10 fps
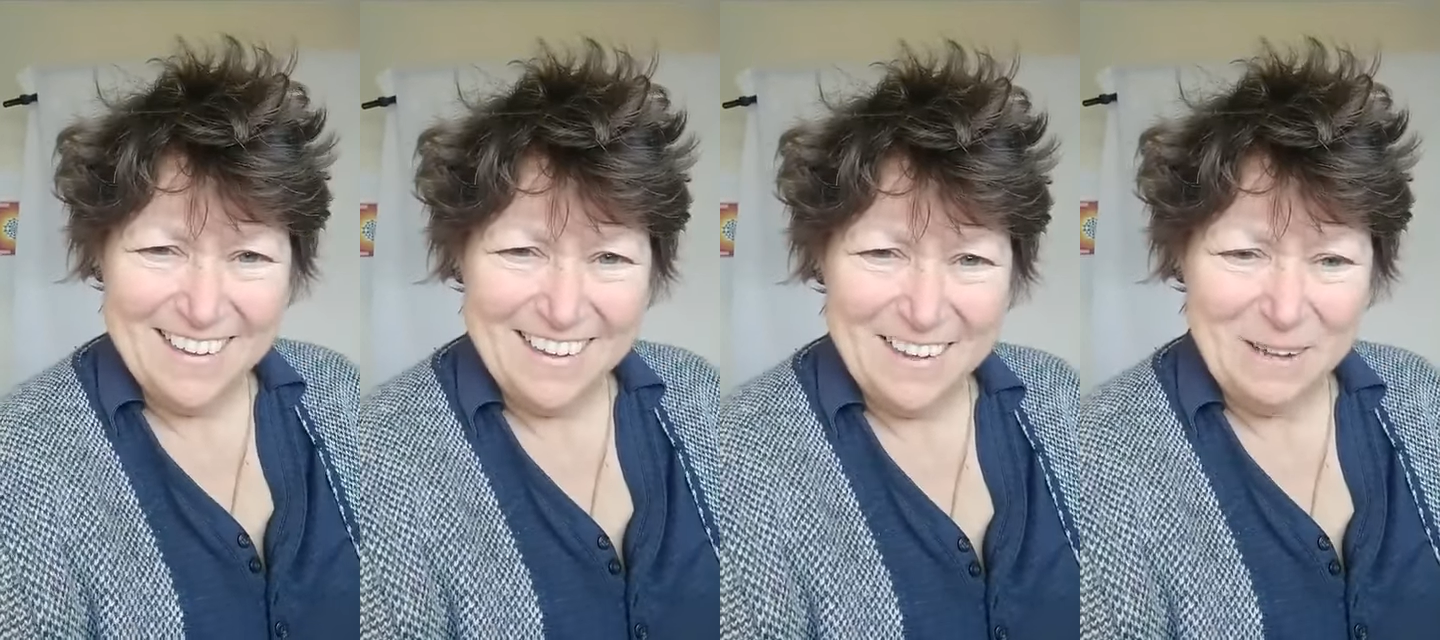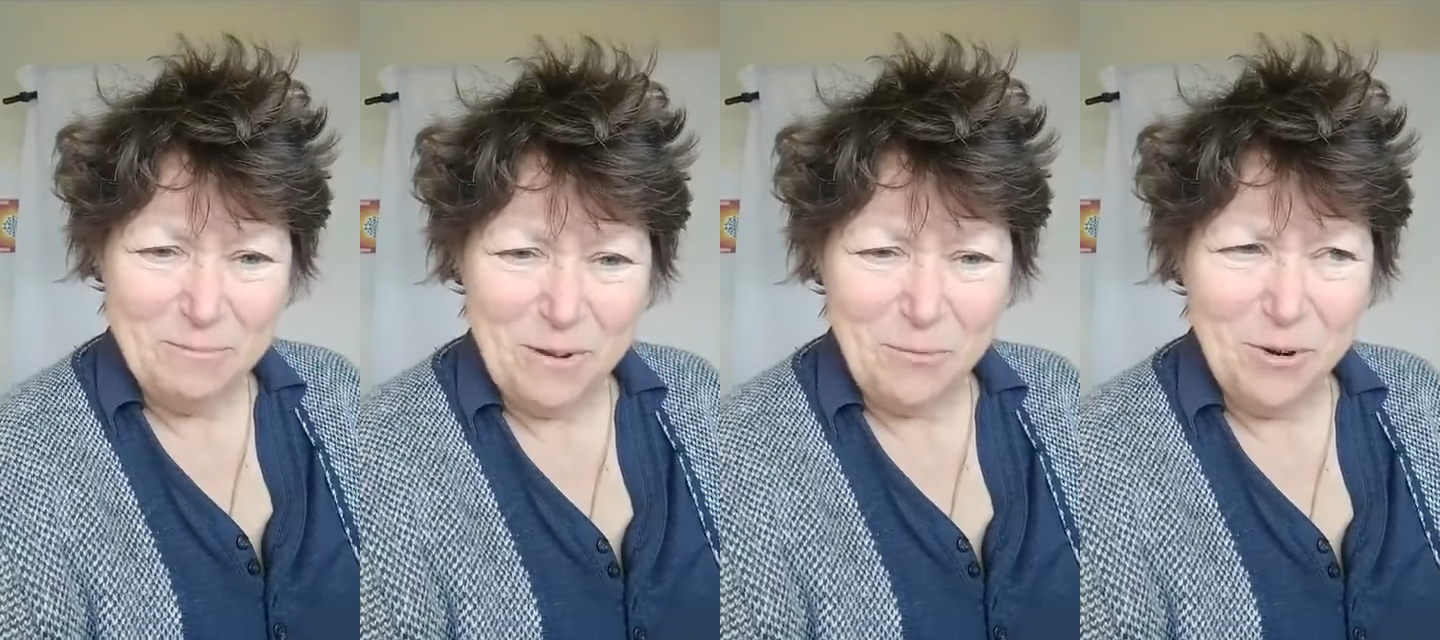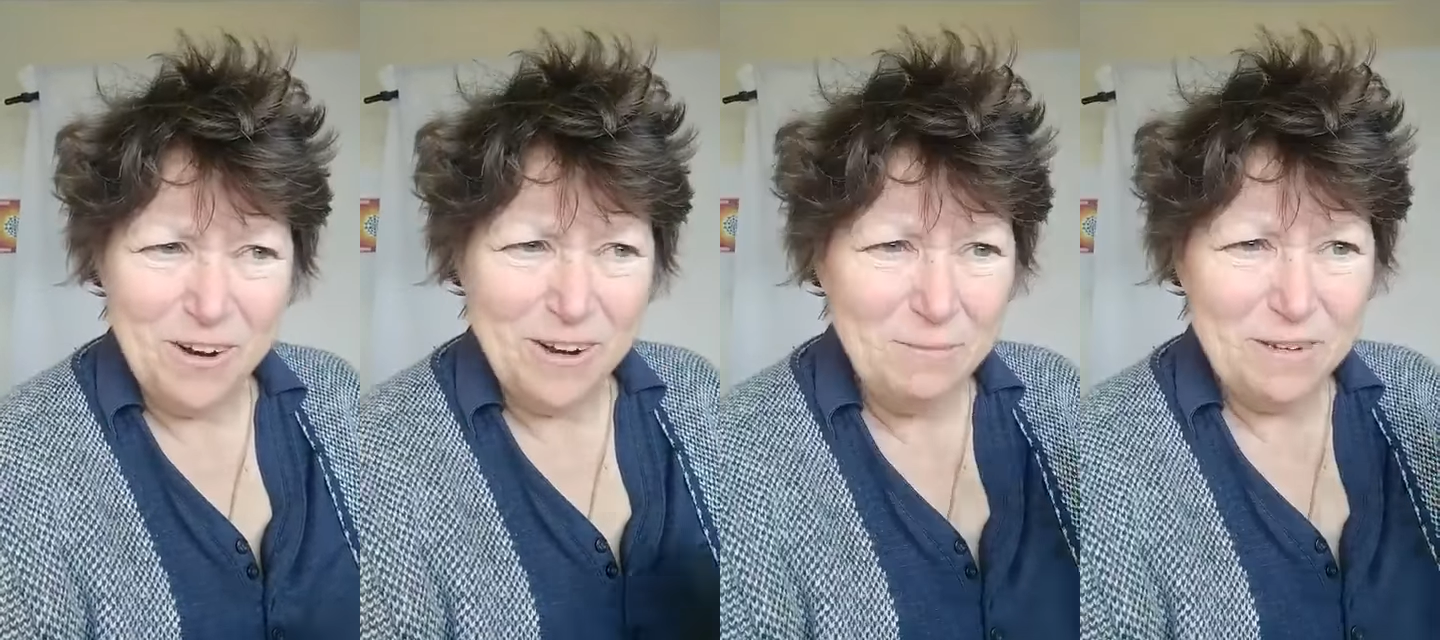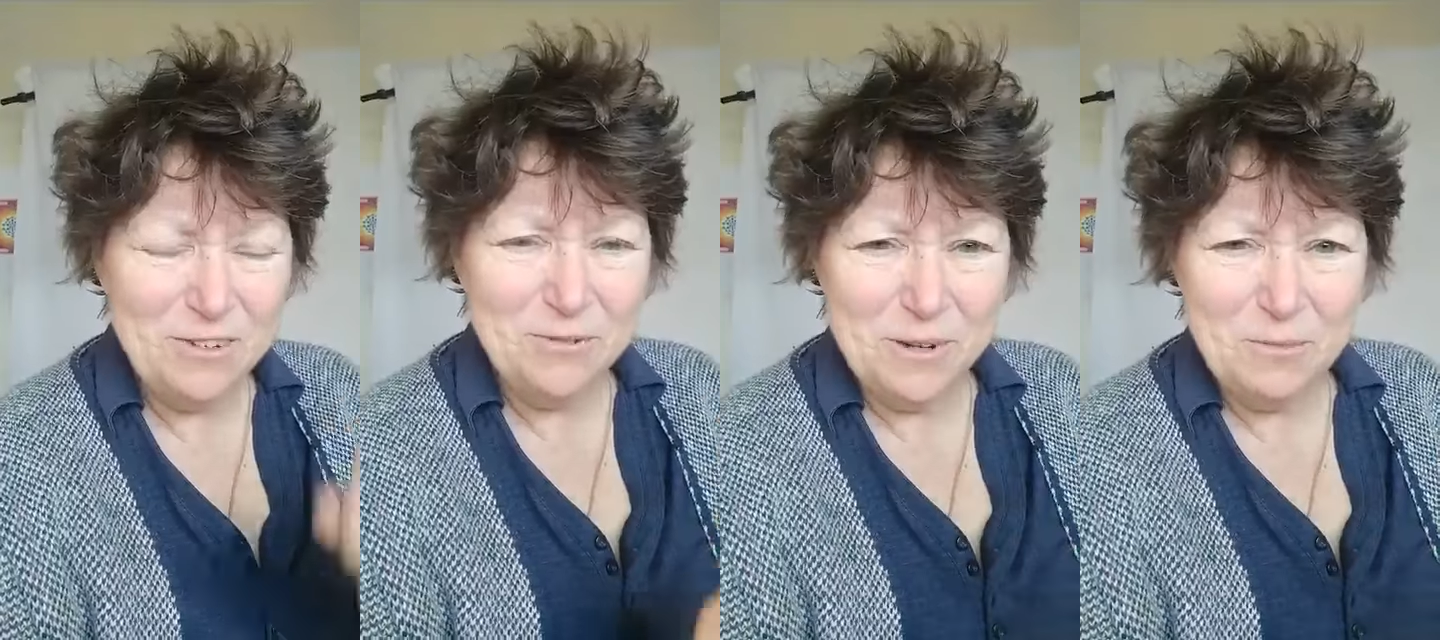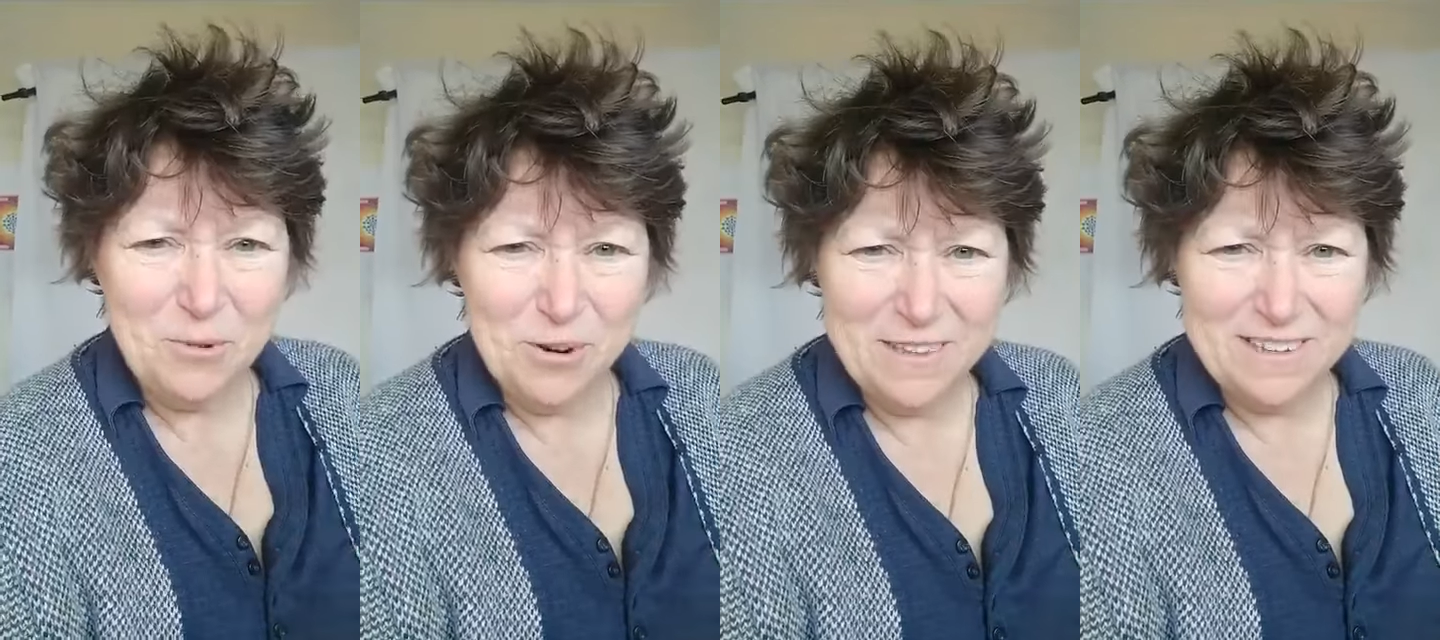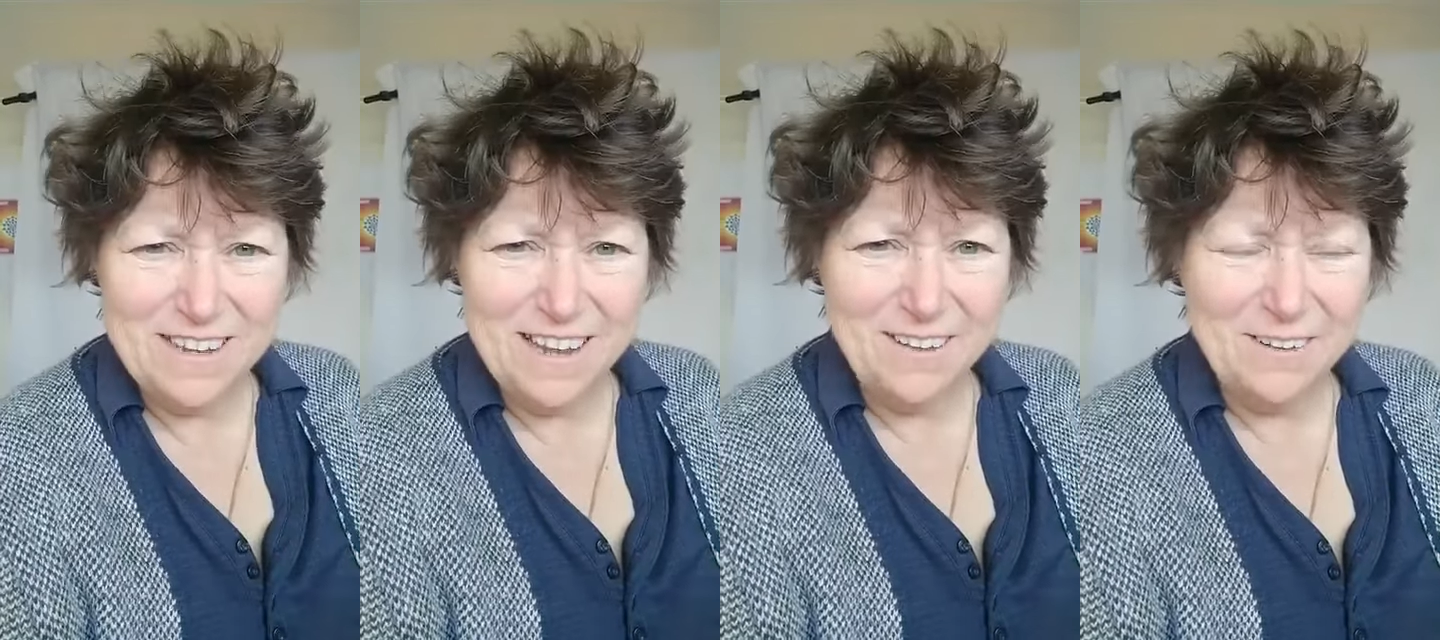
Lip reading: We're going to be doing more of these now